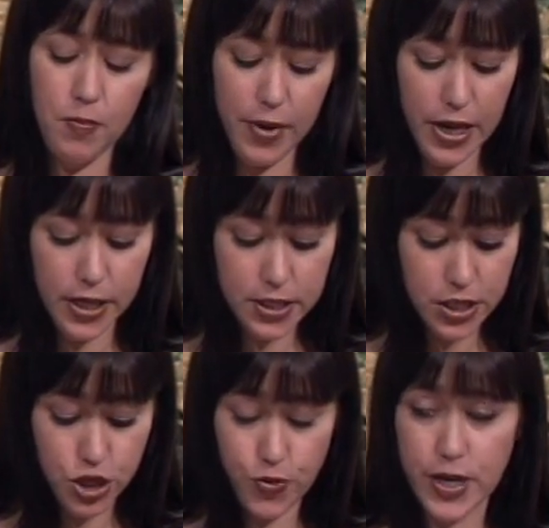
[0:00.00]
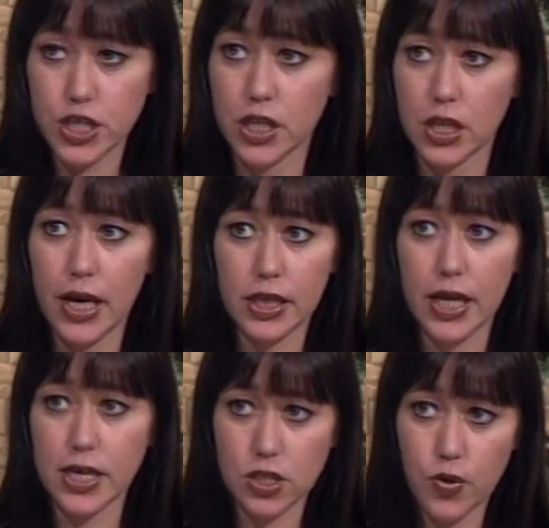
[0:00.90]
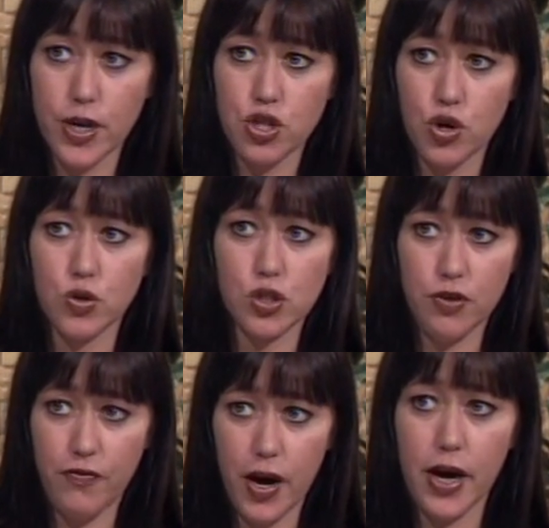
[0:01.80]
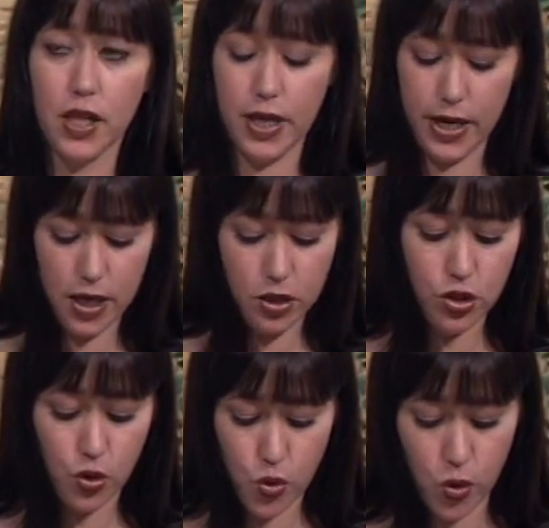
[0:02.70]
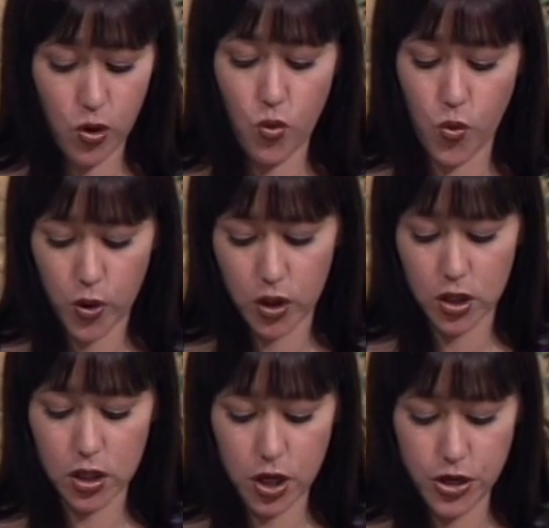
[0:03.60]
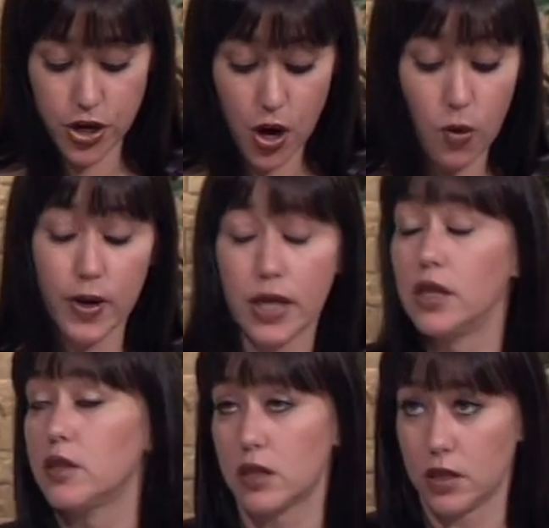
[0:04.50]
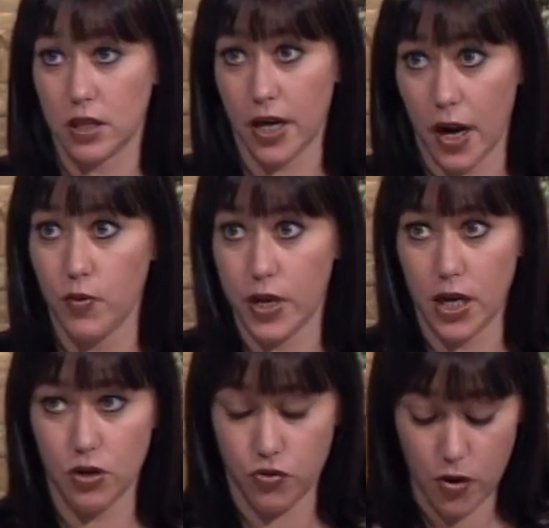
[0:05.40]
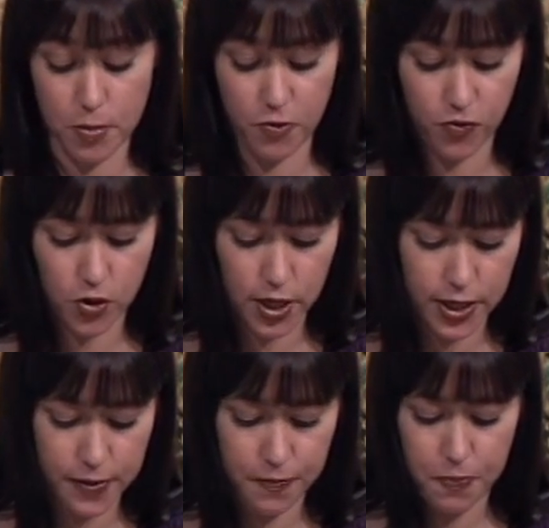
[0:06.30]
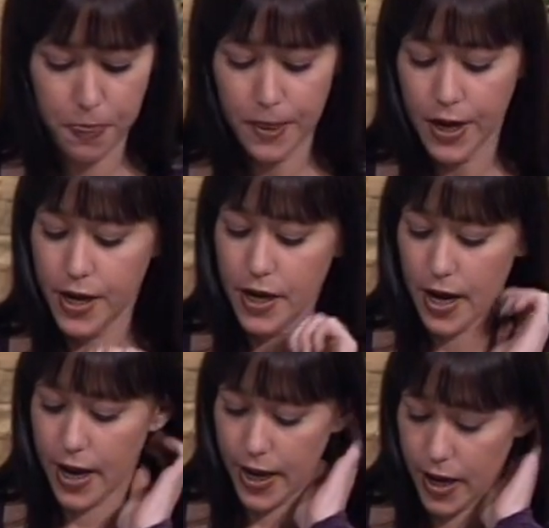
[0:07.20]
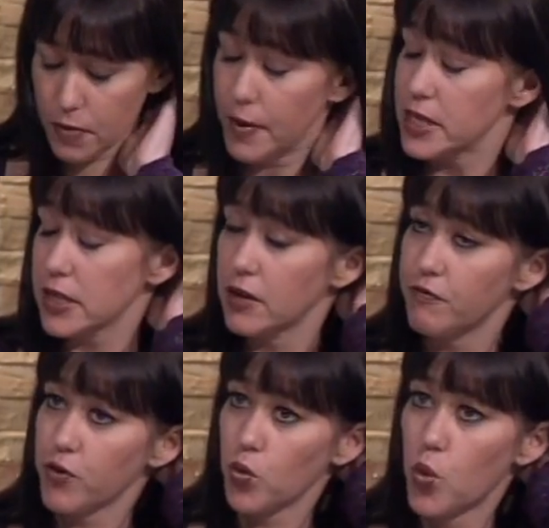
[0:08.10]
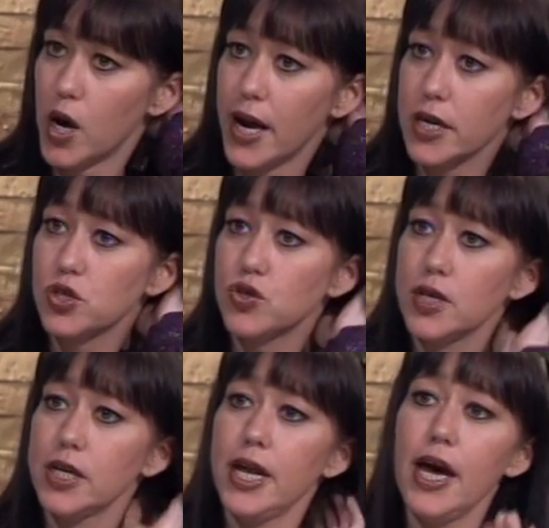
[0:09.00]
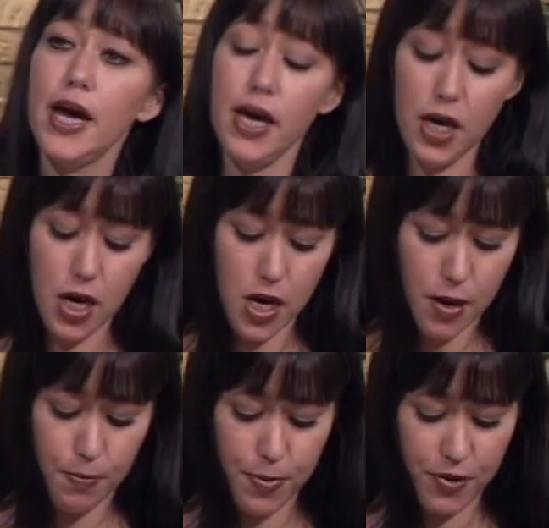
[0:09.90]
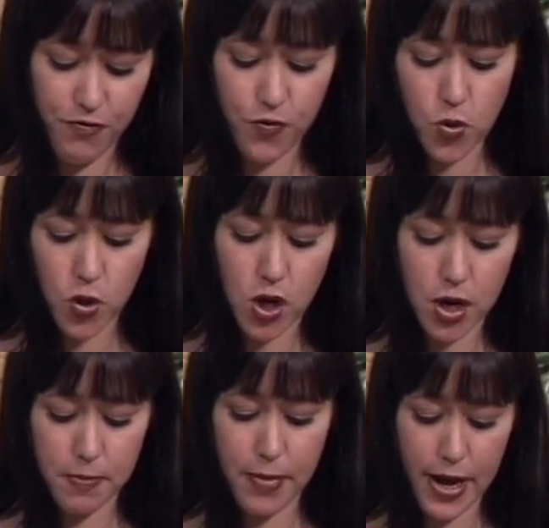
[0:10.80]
in a situation like that. So I chose to violate the court order knowing that I would get in trouble for it. I had my son for one extra day before my